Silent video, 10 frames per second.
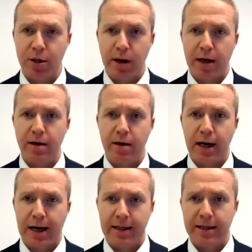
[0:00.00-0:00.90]
a bit
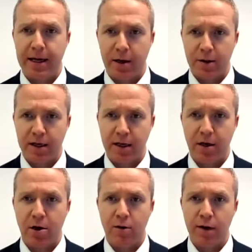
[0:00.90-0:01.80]
at the outset of
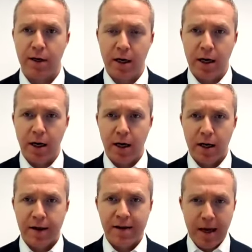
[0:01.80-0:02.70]
COVID,
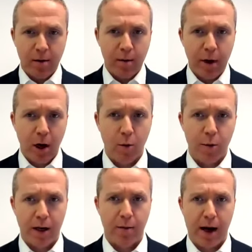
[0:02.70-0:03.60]
seemed to be
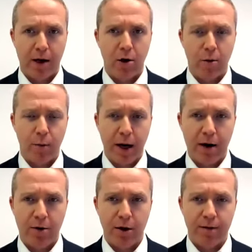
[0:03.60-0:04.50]
opening back up. But how
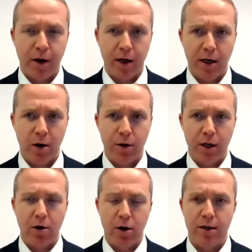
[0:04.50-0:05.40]
are you finding it when you
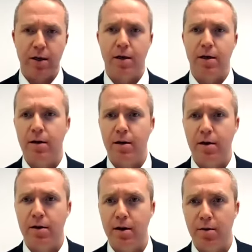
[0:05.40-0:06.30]
look at
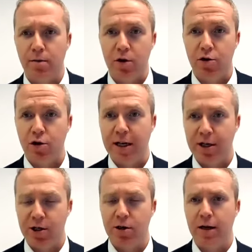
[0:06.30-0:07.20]
the
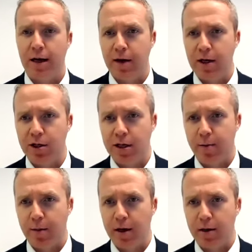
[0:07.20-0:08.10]
traditional aviation debt
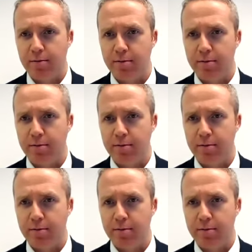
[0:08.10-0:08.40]
market?